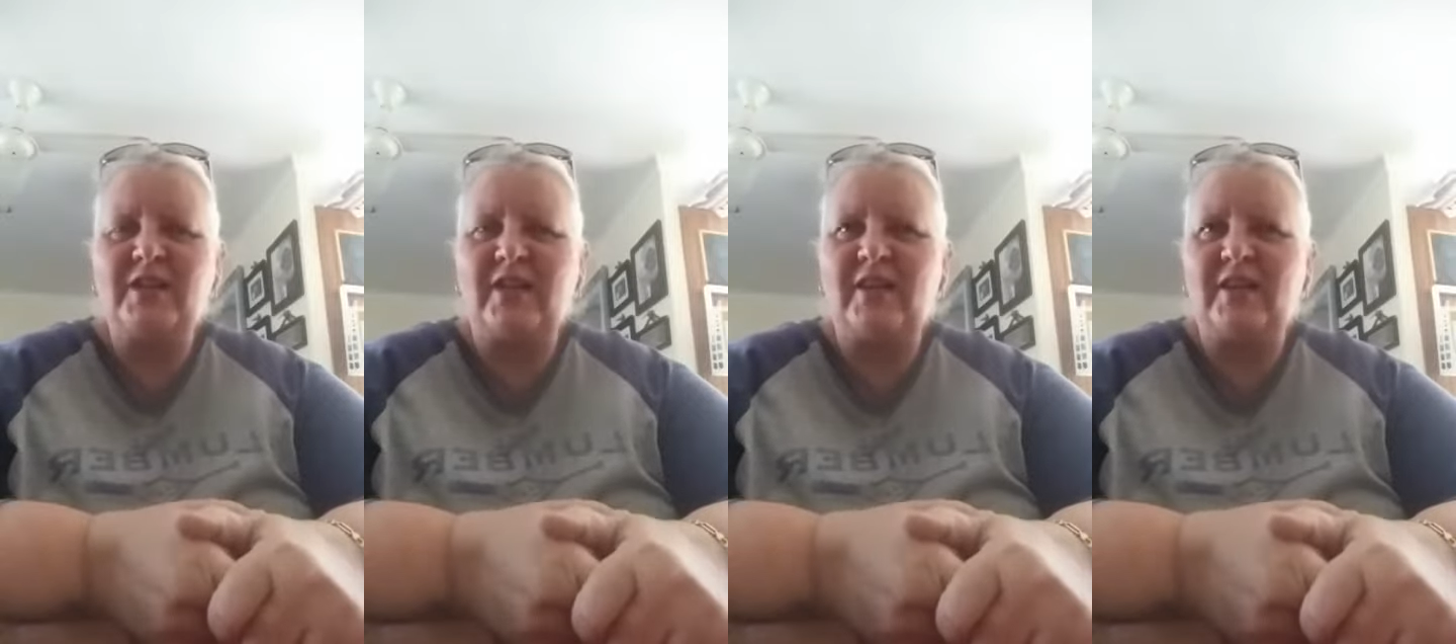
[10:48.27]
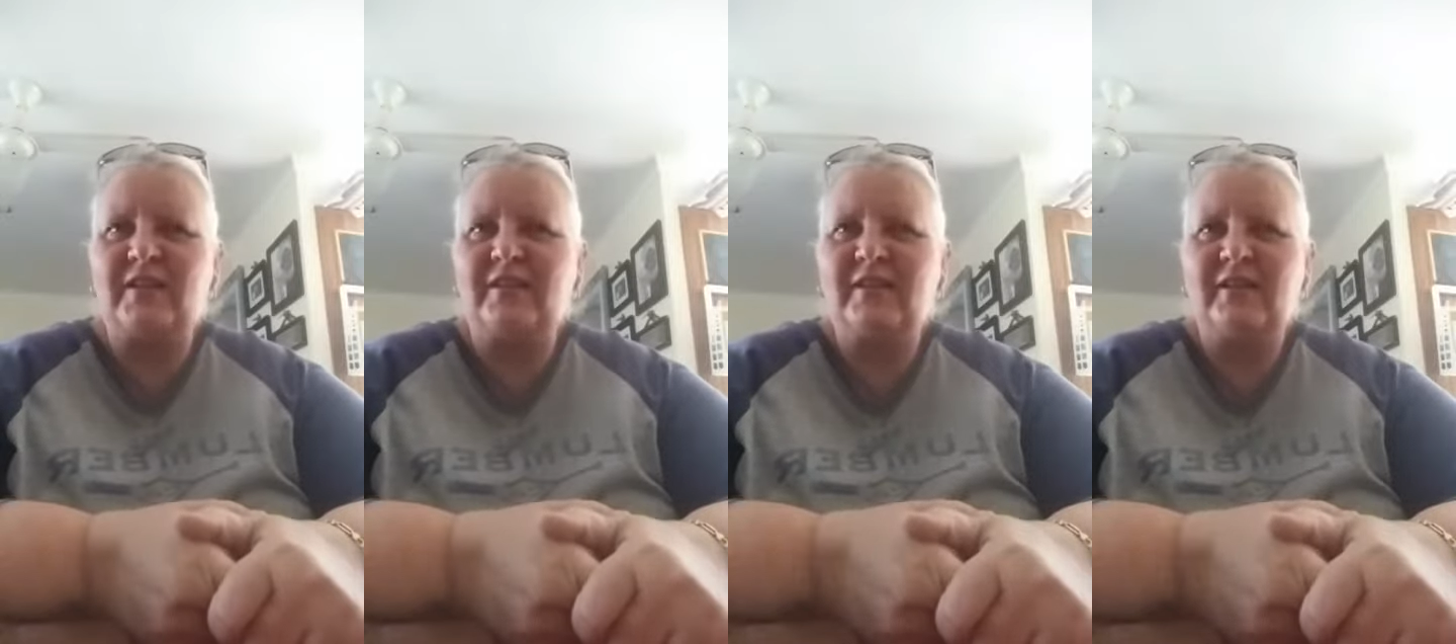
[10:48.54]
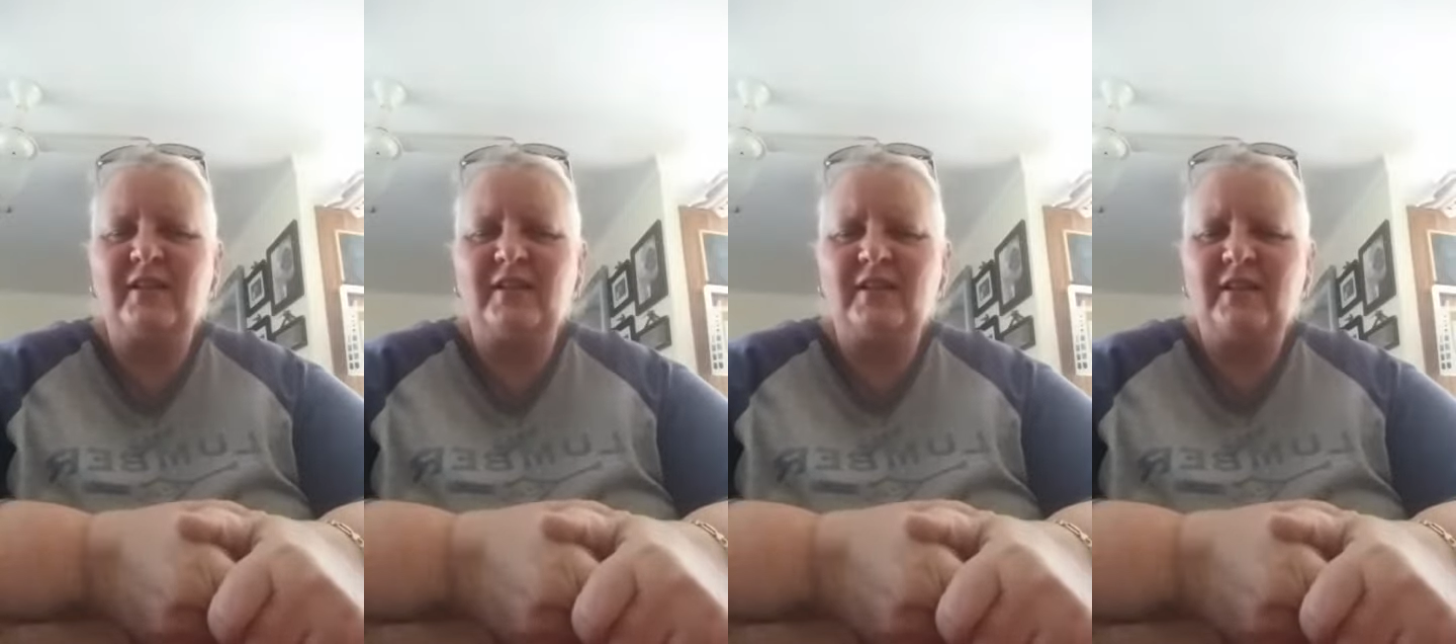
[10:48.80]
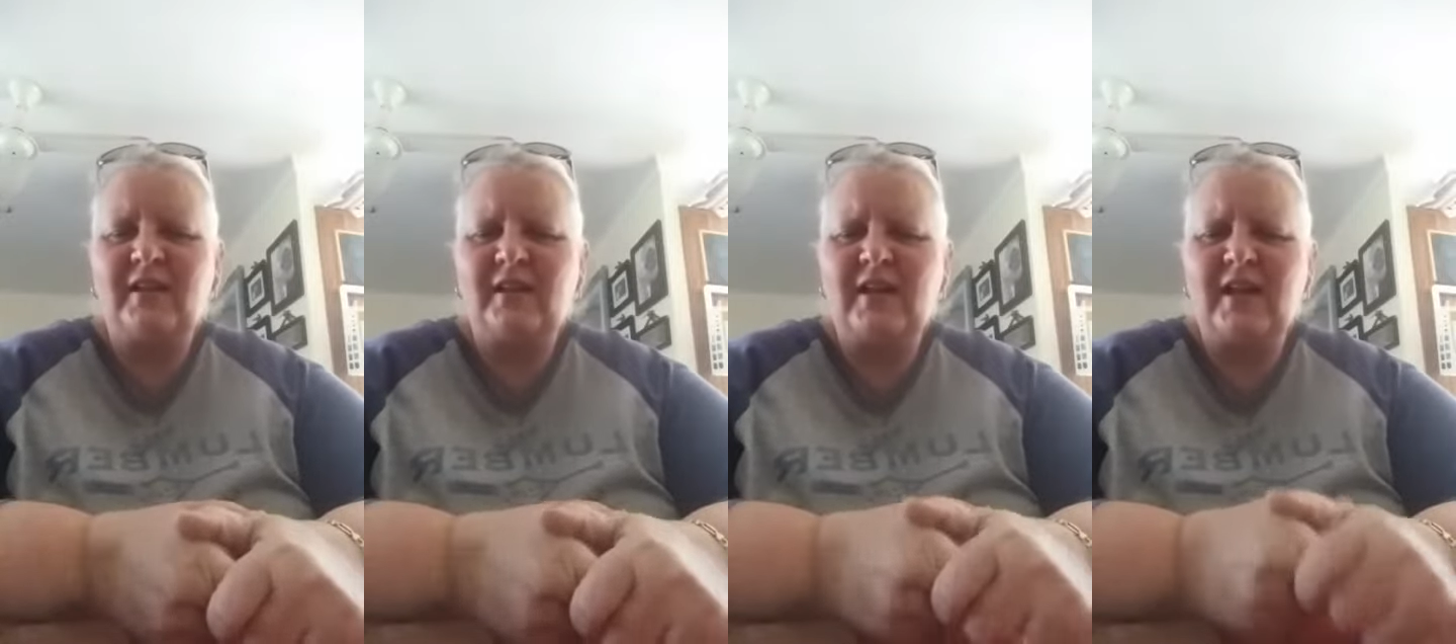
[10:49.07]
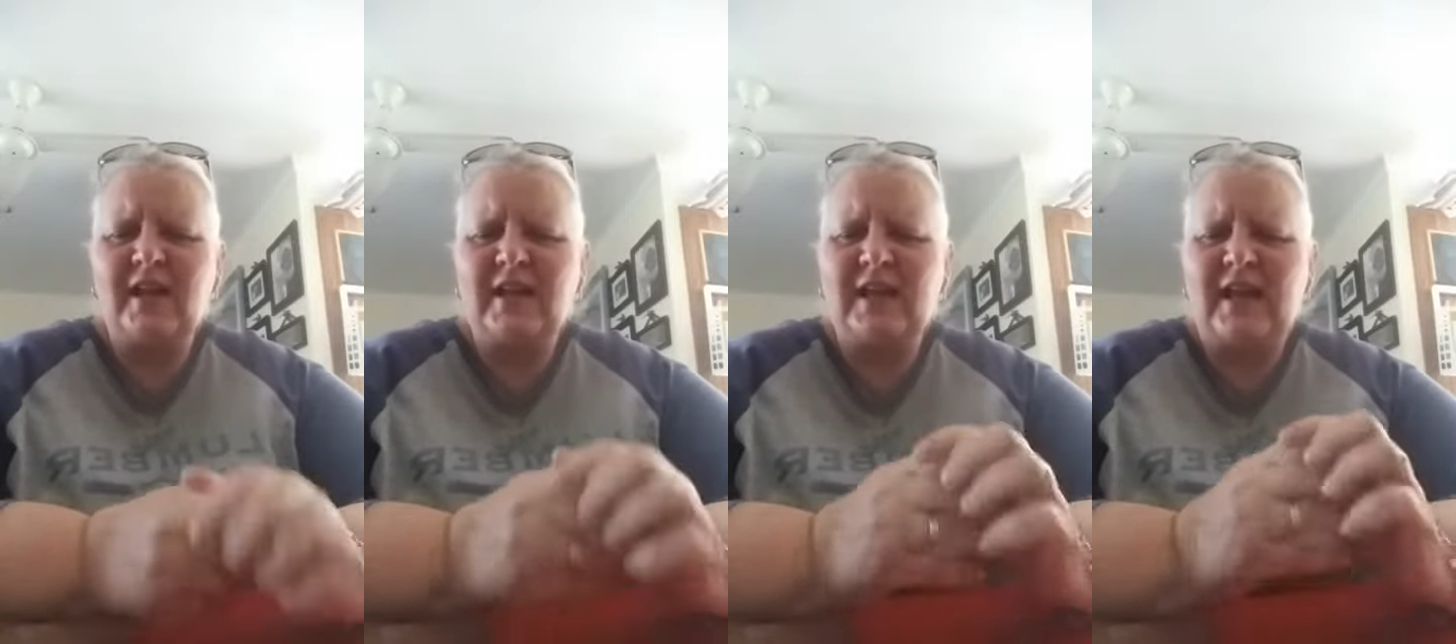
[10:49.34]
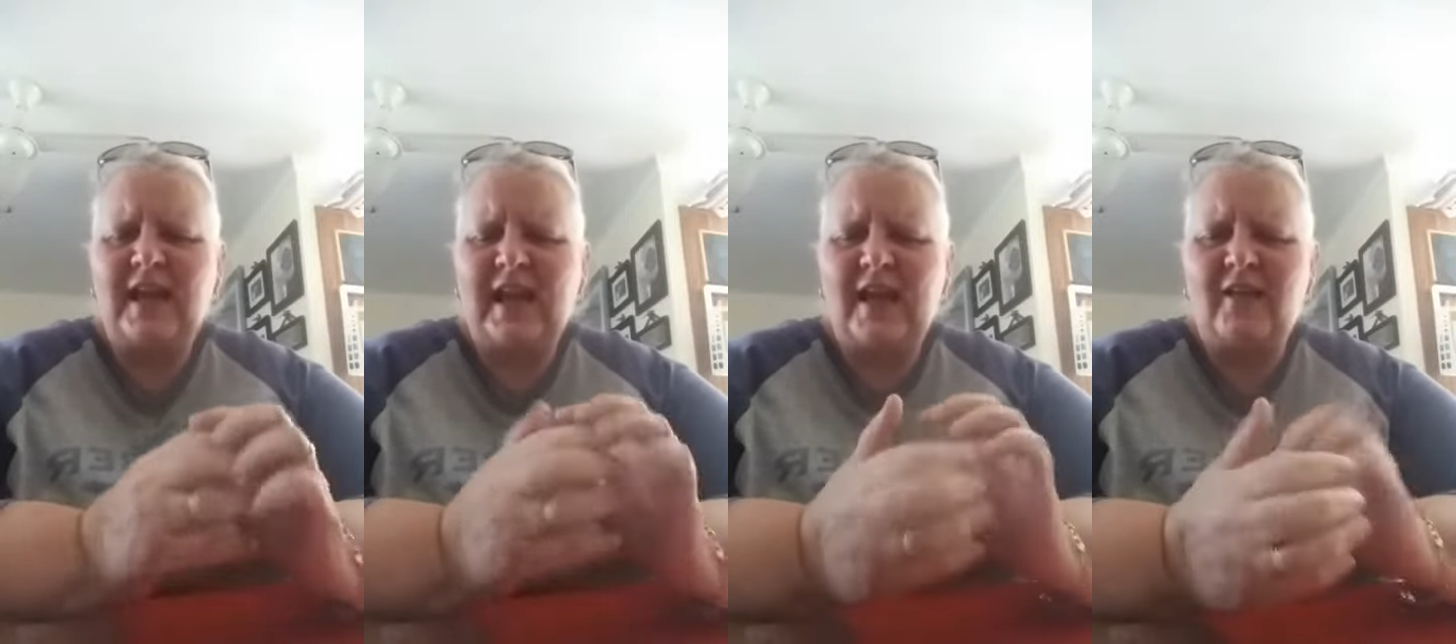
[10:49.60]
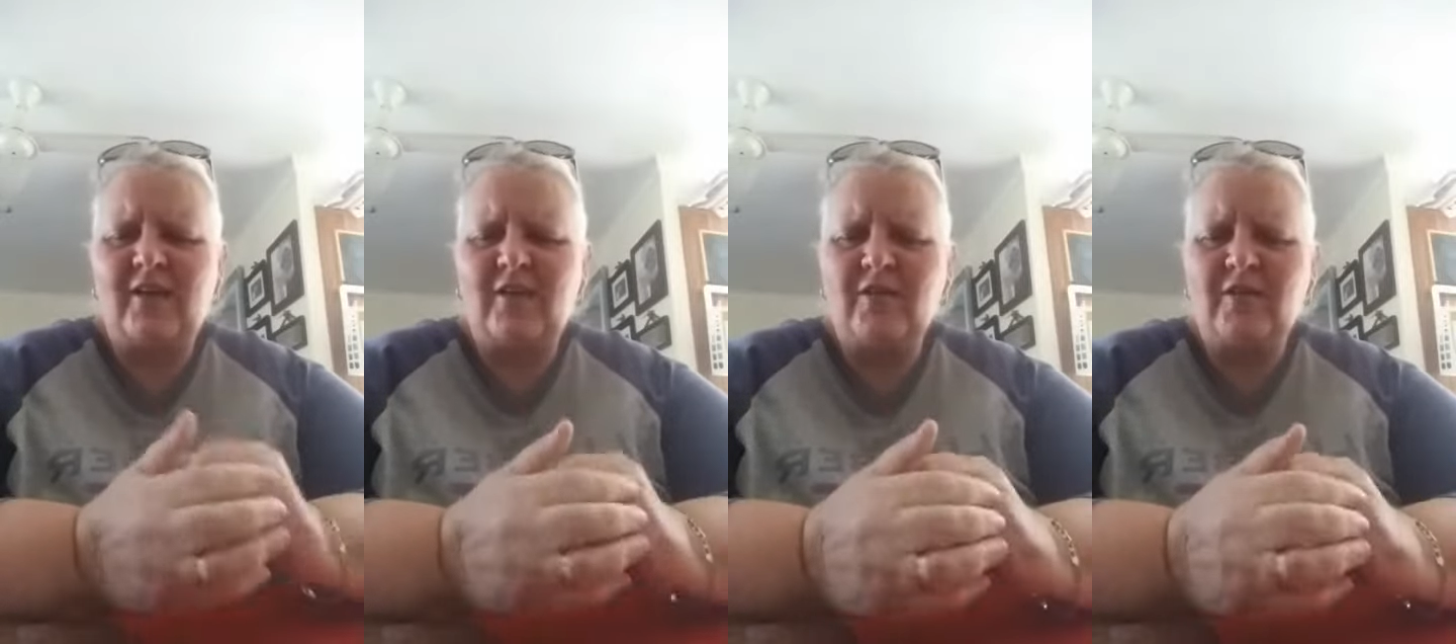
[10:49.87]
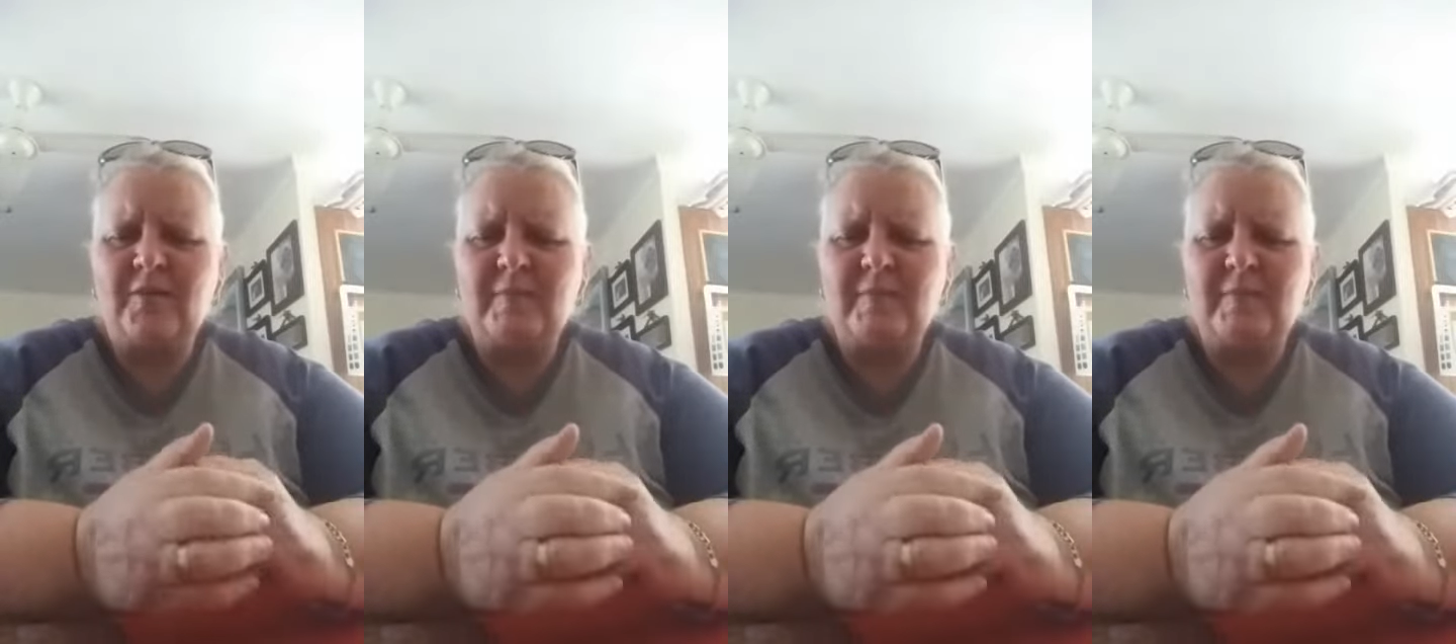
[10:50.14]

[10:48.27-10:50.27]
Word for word: other I don't know, Claire, how long?